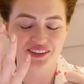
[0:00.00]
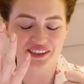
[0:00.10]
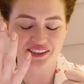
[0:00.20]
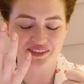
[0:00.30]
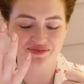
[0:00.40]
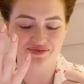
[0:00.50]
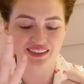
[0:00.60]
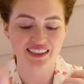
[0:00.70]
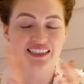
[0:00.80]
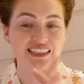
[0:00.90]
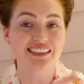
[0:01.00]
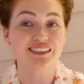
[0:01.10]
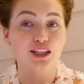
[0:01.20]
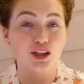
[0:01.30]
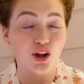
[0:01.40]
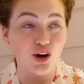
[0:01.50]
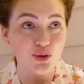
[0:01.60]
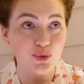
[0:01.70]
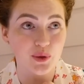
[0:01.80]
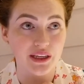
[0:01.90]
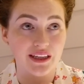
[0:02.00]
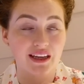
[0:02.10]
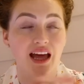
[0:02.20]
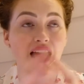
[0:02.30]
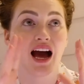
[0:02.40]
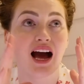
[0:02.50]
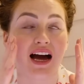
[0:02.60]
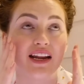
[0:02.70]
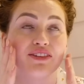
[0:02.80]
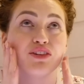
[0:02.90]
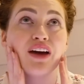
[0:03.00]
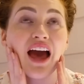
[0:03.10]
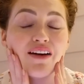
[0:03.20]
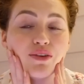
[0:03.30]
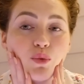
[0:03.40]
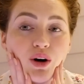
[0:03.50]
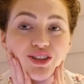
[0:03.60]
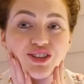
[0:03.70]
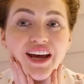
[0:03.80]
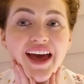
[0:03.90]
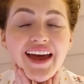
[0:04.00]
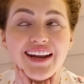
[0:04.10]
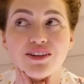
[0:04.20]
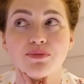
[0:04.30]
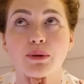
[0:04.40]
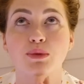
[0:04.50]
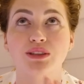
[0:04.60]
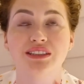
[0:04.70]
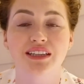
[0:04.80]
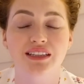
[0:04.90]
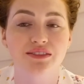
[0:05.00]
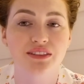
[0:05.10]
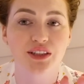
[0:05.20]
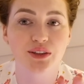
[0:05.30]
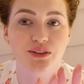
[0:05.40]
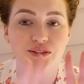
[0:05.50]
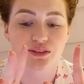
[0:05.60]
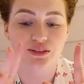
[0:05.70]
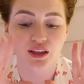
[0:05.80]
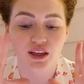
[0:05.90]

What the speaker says: Yeah. It's a long week, and if you've ever watched any of my multi-sector videos,